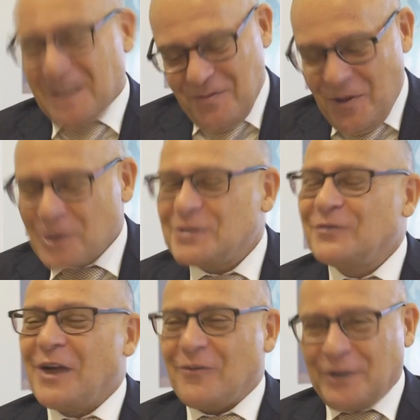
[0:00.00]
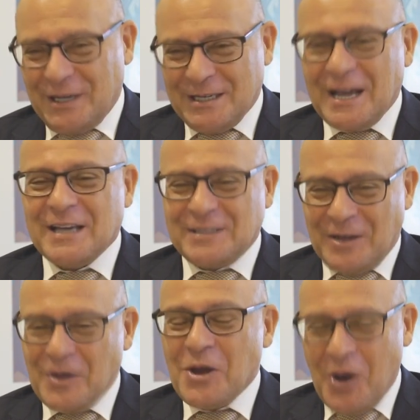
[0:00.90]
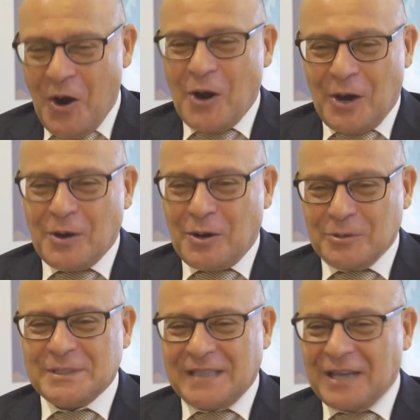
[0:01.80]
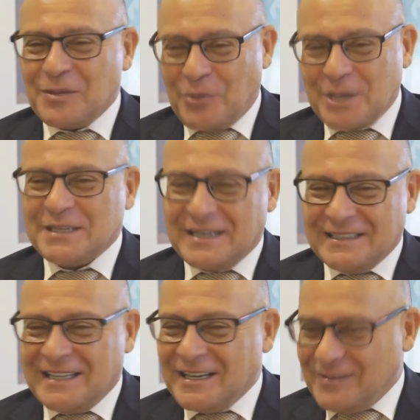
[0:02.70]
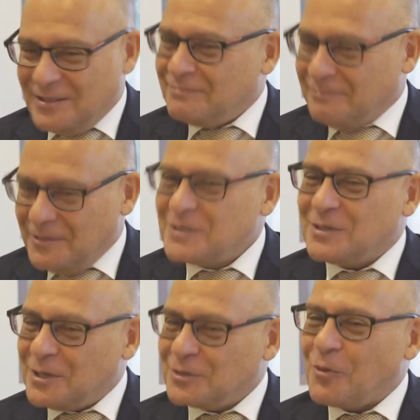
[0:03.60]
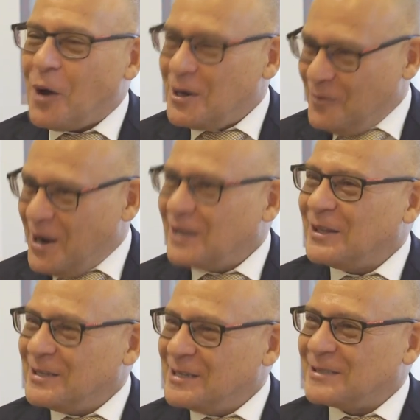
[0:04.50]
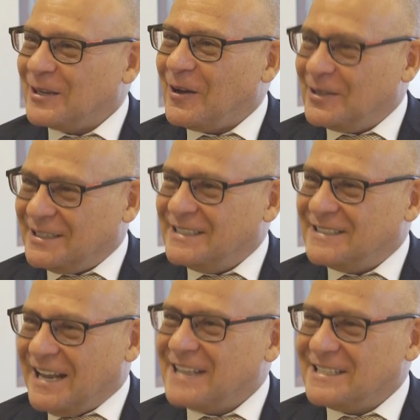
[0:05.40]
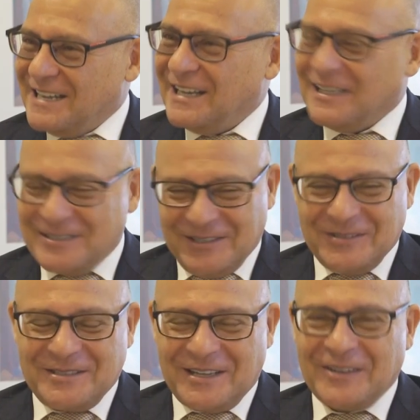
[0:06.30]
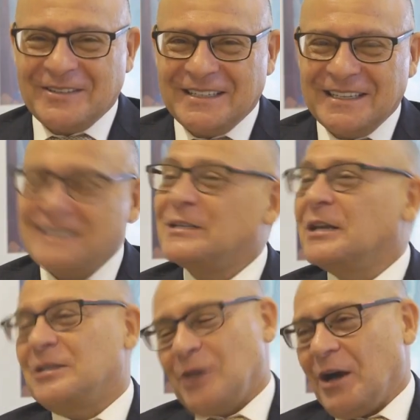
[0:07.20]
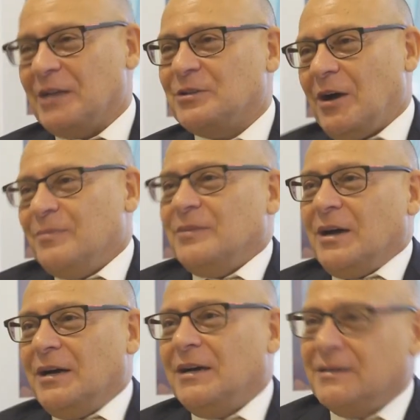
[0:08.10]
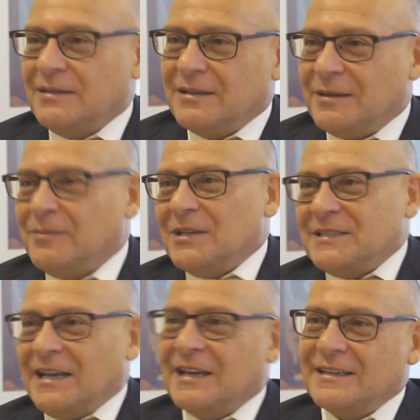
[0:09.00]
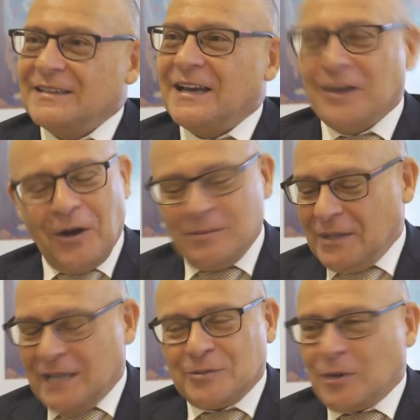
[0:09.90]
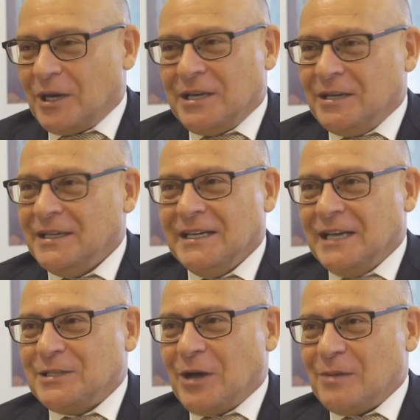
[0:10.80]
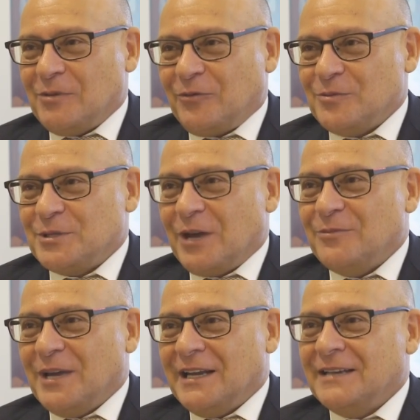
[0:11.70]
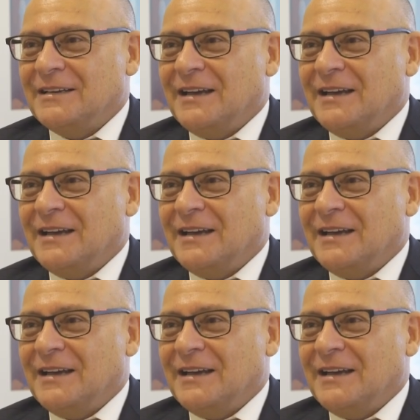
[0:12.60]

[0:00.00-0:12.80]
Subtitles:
Most of Africa does. And I would say the president there is quite aware that there's a lot in Tanzania too. So it's an exciting time, I must say. And that's what I hear. Excitement from so many